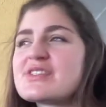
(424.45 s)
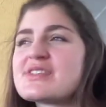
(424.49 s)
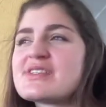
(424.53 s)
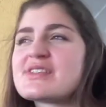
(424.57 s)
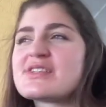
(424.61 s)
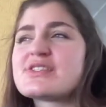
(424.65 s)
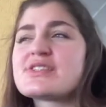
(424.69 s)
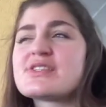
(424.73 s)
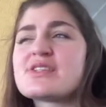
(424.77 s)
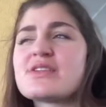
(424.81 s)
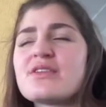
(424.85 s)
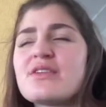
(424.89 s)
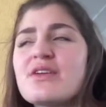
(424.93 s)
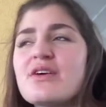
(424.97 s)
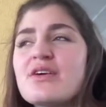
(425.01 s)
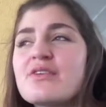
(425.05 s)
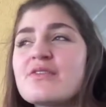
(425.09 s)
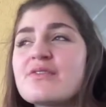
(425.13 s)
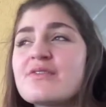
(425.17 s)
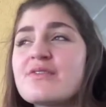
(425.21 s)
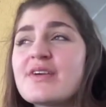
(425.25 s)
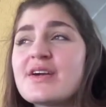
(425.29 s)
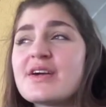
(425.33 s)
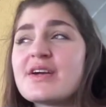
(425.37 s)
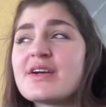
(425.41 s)
There's a lot of
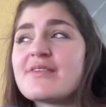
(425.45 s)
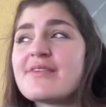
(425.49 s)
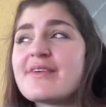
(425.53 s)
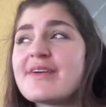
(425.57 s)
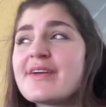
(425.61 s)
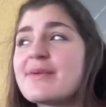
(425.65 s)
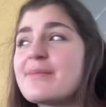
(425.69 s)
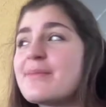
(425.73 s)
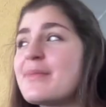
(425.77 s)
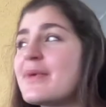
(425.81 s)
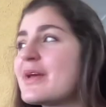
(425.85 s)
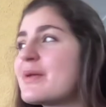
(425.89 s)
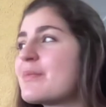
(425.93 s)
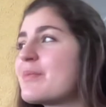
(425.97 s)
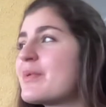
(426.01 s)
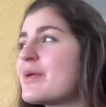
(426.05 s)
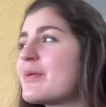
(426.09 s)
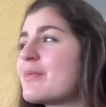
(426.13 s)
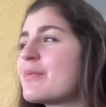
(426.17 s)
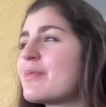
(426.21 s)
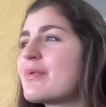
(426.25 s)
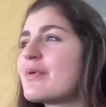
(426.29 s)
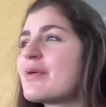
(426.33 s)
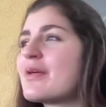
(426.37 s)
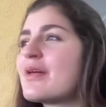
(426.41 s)
very, very big
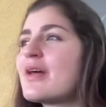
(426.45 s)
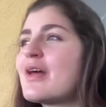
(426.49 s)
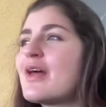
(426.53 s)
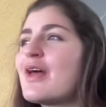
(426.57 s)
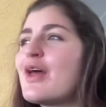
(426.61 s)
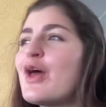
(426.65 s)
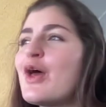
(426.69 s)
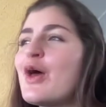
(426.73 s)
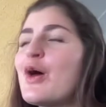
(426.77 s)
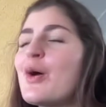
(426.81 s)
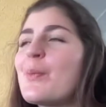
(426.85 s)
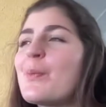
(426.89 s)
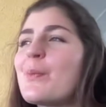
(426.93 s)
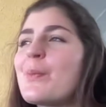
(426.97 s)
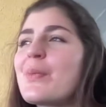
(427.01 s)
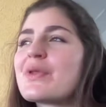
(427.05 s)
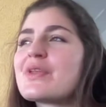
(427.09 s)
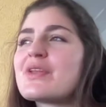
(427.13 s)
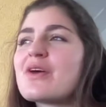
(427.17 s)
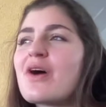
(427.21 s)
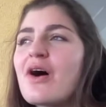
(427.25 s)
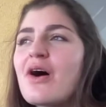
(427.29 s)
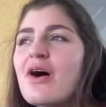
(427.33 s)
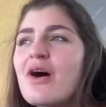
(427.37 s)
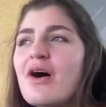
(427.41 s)
people.
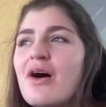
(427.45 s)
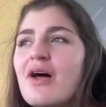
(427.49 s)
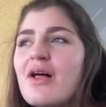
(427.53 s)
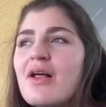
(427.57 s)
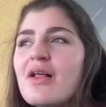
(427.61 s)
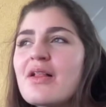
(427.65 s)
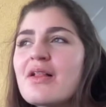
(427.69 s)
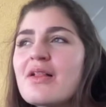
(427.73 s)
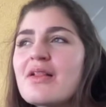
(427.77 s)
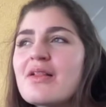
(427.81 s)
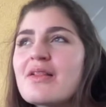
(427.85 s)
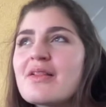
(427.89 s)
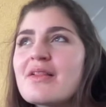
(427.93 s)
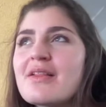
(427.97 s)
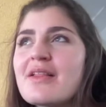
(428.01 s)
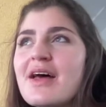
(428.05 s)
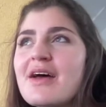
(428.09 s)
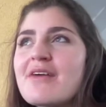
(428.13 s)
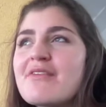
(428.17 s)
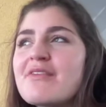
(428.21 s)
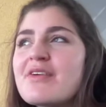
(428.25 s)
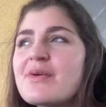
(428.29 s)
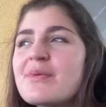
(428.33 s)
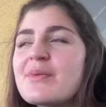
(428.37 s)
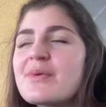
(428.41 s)
But
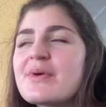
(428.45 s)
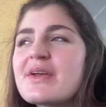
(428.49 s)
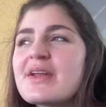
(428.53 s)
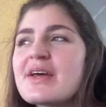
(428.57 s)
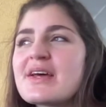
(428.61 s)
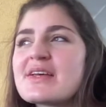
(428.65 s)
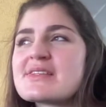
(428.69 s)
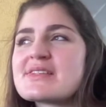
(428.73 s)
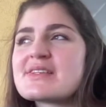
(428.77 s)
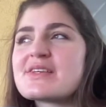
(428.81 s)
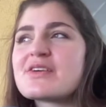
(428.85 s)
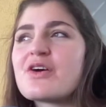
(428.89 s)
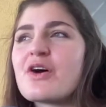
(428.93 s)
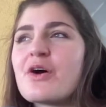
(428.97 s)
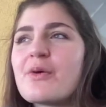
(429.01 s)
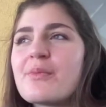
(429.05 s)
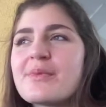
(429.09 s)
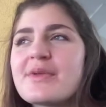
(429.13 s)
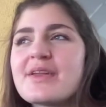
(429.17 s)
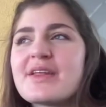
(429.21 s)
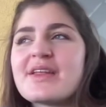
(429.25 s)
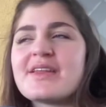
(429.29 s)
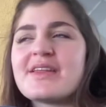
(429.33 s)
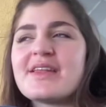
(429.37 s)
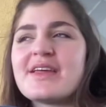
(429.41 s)
everyone has in
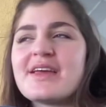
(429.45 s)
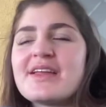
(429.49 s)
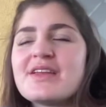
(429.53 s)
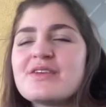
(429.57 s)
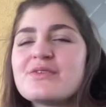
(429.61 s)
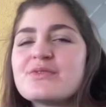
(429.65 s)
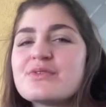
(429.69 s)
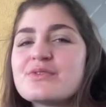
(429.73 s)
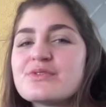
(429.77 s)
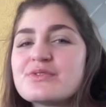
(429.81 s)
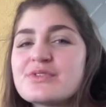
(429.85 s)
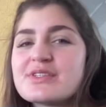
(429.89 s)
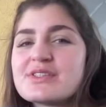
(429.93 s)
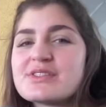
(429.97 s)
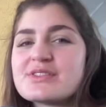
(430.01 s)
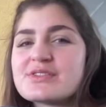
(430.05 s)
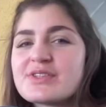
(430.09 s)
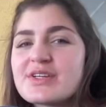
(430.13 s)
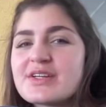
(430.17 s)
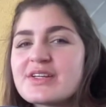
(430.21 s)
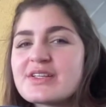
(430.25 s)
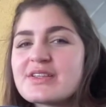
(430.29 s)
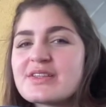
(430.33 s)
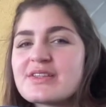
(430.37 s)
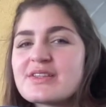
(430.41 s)
common that they do
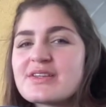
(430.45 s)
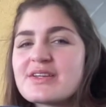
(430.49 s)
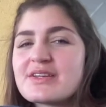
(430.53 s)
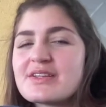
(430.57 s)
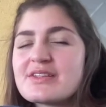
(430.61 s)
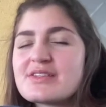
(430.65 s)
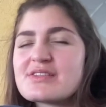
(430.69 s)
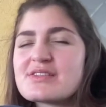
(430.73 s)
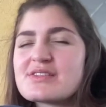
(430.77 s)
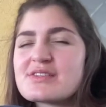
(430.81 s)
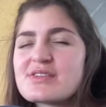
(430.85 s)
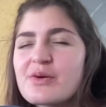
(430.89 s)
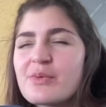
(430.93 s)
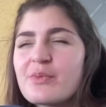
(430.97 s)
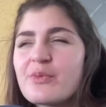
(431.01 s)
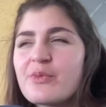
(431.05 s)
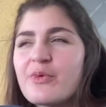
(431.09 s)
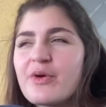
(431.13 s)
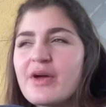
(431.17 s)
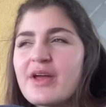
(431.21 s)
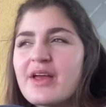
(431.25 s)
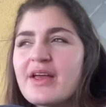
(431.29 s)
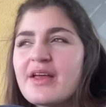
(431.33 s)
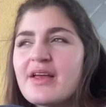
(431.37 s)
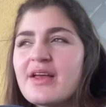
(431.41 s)
restrict in some
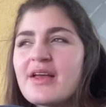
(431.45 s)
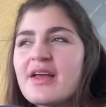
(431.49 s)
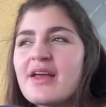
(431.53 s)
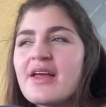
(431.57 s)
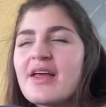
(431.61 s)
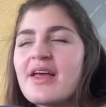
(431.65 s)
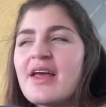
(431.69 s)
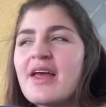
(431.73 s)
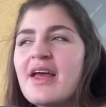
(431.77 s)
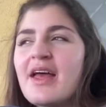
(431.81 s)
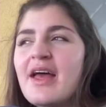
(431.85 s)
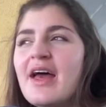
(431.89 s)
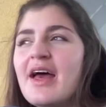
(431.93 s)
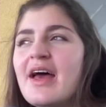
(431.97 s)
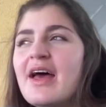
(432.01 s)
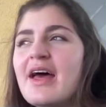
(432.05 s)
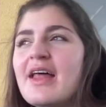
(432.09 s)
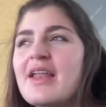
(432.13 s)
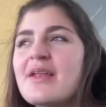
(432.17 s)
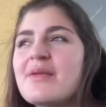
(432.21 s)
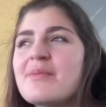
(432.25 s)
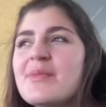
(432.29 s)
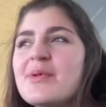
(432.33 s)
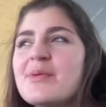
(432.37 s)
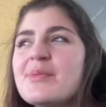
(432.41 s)
way.
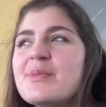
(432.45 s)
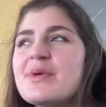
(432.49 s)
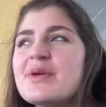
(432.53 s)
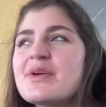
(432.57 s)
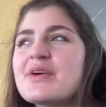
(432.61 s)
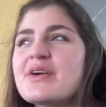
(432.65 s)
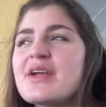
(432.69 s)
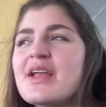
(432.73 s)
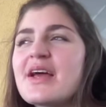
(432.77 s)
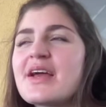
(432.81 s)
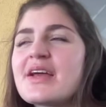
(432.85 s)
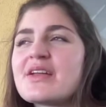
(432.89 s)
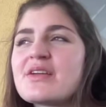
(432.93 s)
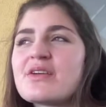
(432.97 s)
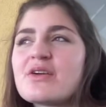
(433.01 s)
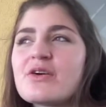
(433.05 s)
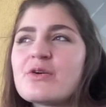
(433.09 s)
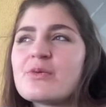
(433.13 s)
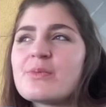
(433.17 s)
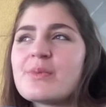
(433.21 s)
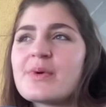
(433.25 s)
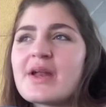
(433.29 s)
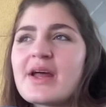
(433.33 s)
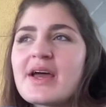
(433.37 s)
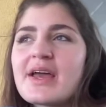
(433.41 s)
And maybe you're like, no,
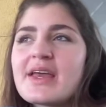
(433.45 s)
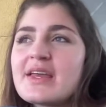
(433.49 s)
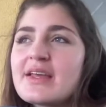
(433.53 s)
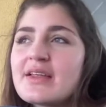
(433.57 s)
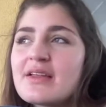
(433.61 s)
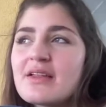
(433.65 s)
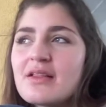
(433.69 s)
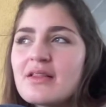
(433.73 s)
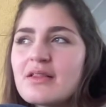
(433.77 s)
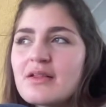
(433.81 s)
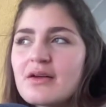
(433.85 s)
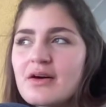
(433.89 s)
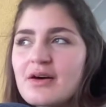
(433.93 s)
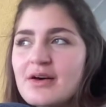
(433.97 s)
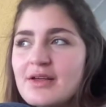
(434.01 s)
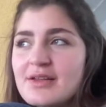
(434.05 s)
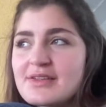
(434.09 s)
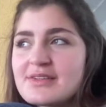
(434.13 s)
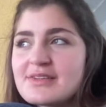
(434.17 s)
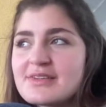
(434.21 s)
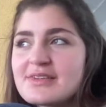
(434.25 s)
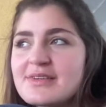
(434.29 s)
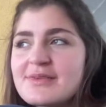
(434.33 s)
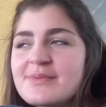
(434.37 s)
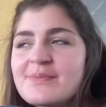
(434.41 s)
but I eat a
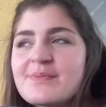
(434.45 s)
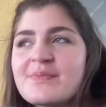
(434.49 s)
lot.